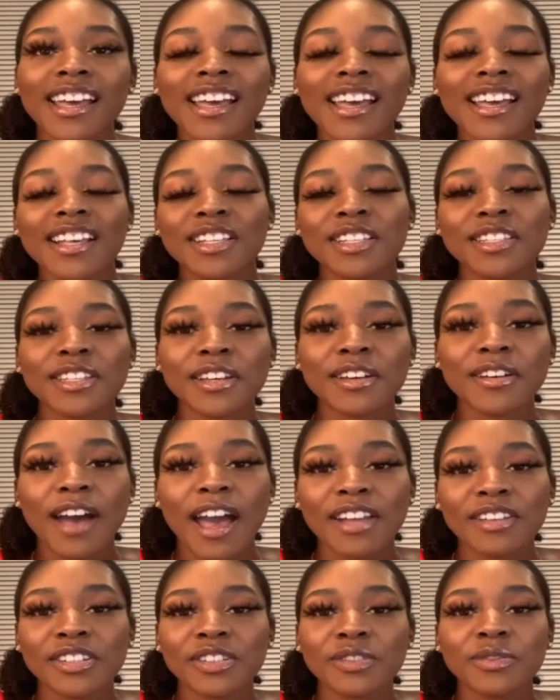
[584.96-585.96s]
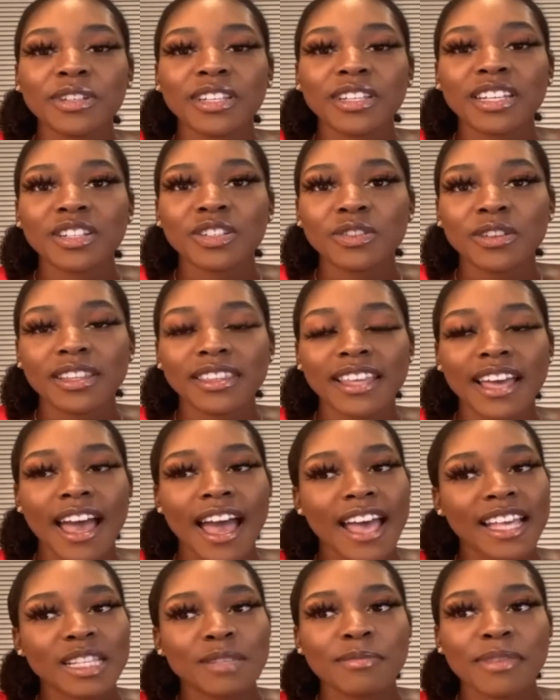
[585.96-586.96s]
So I just really enjoyed that
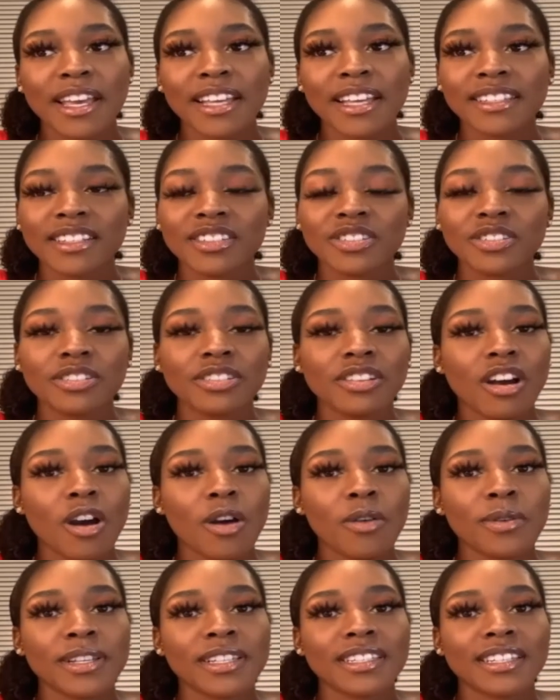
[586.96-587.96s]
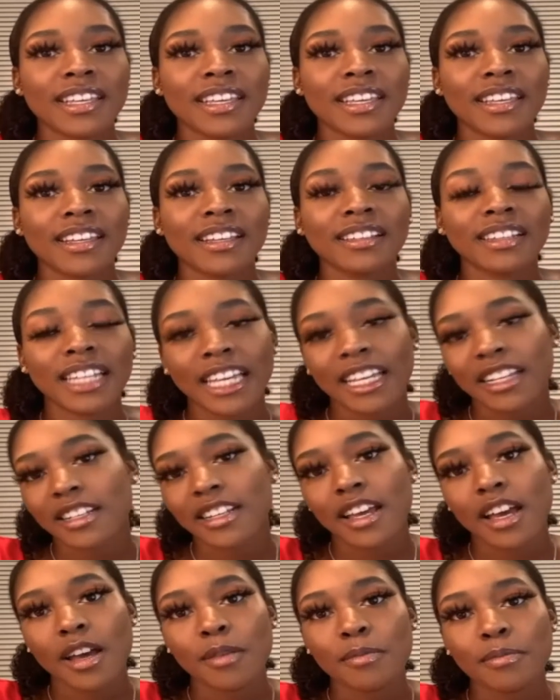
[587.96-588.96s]
aspect. And she'd always get glammed
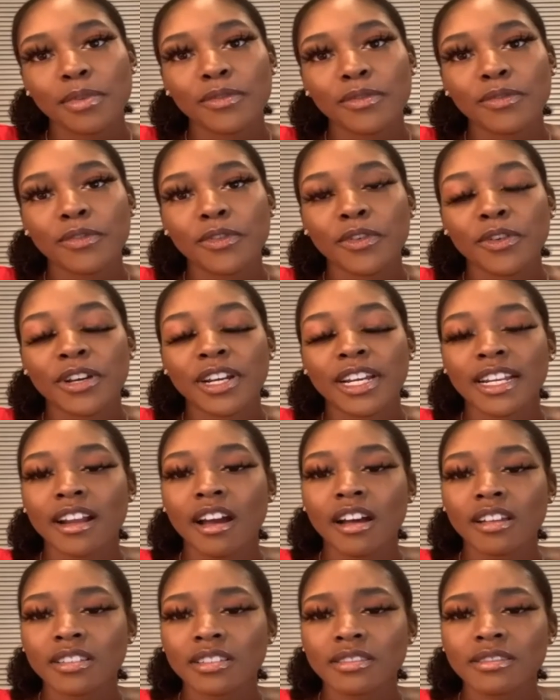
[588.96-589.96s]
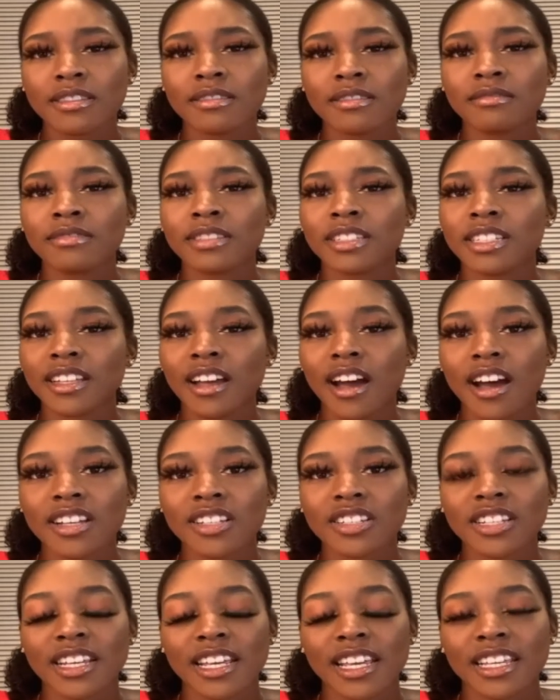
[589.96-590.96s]
up before. And also
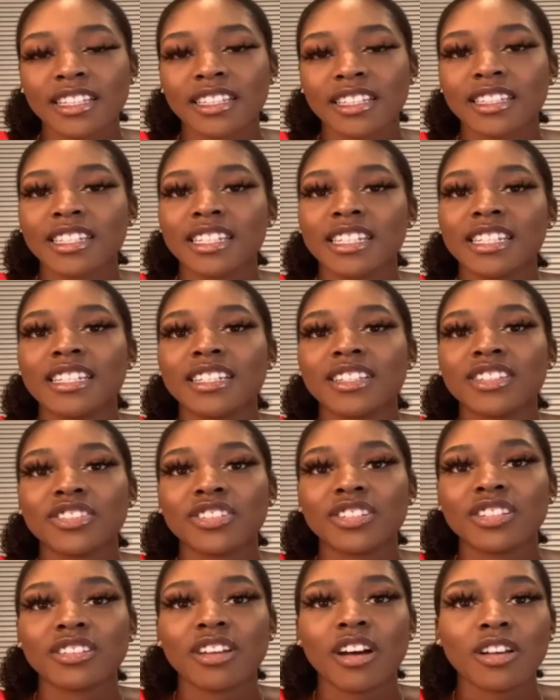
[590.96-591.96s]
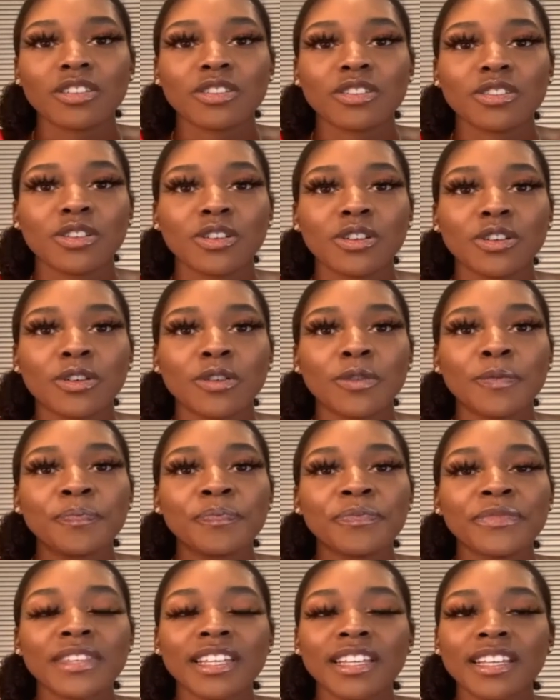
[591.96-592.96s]
Natasha Hastings, she's
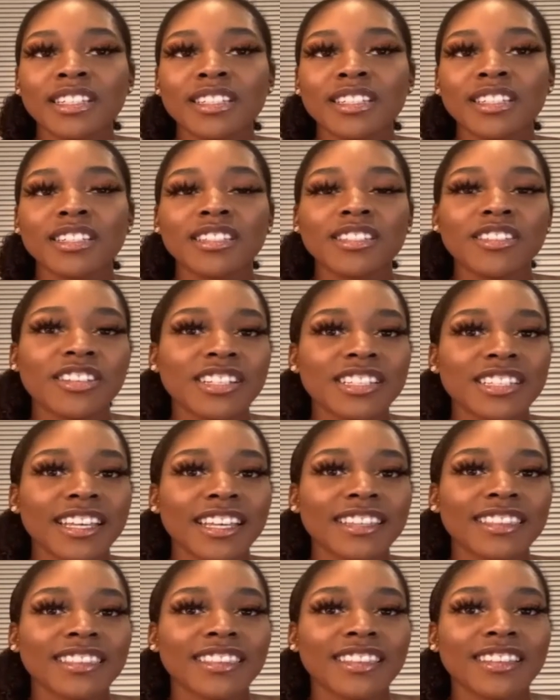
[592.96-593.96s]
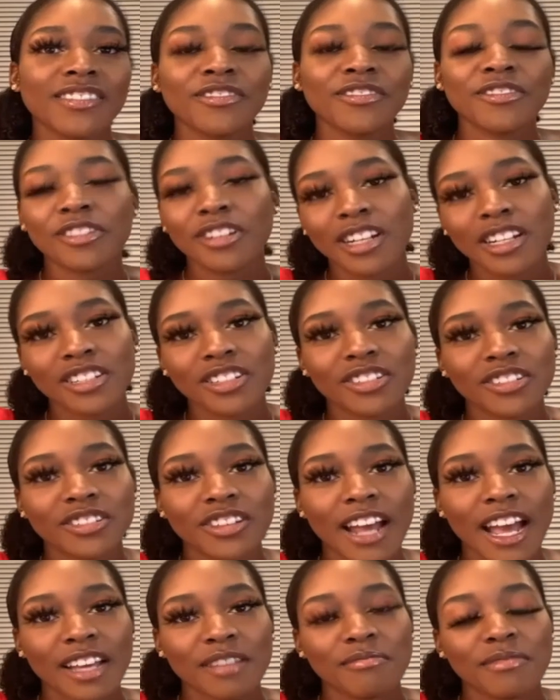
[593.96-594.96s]
known as like the 400
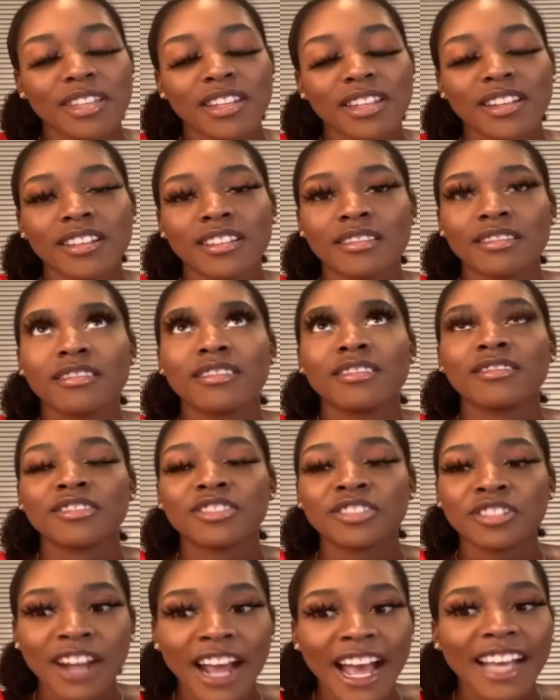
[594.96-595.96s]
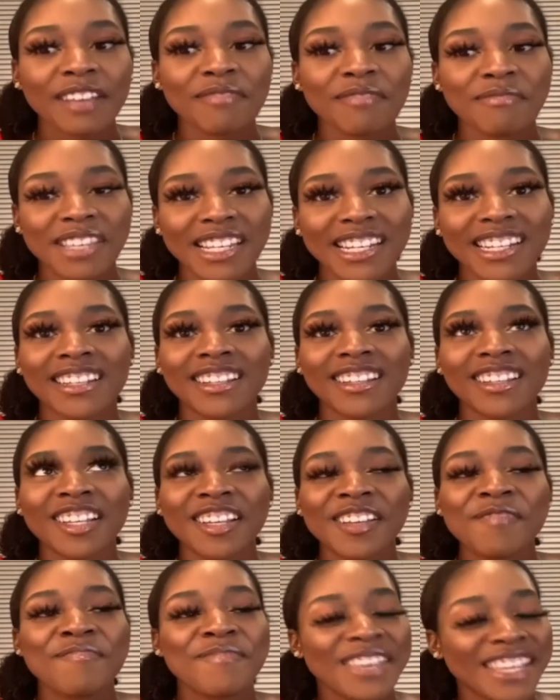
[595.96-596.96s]
track meet
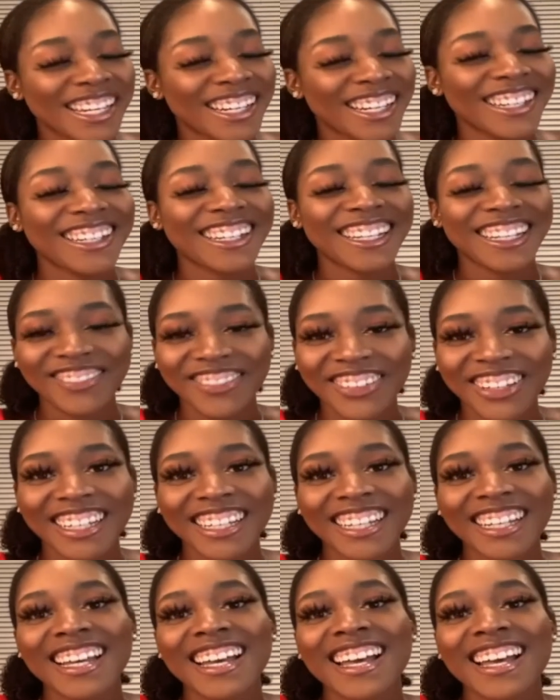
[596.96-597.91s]
meter diva.